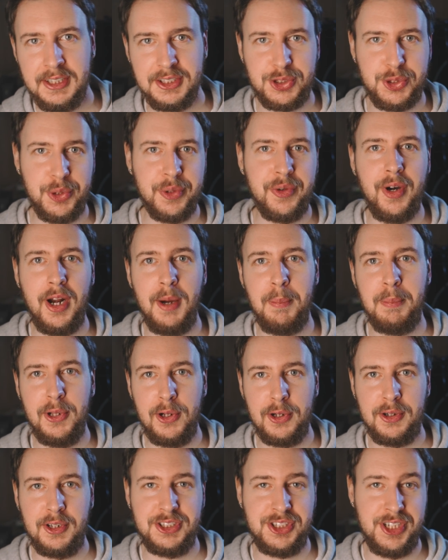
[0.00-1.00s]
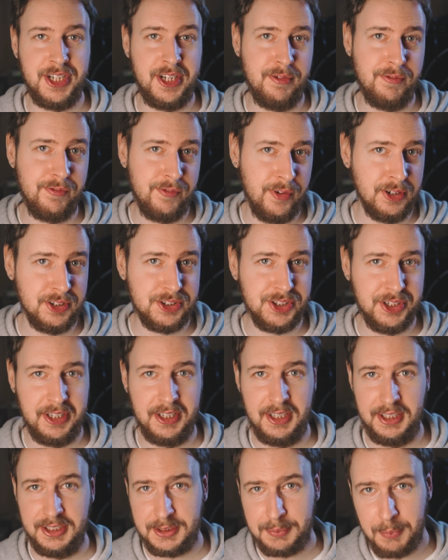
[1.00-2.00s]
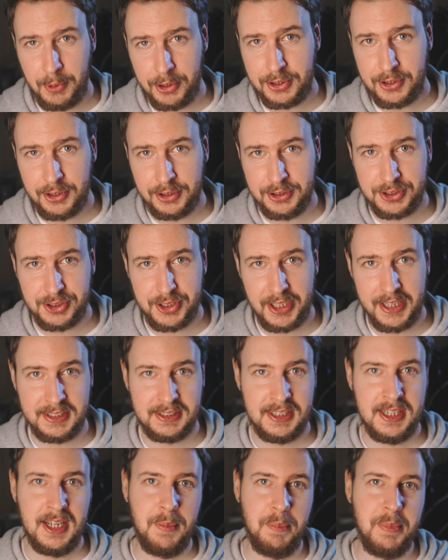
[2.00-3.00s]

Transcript: trigger a blockchain function in a smart contract,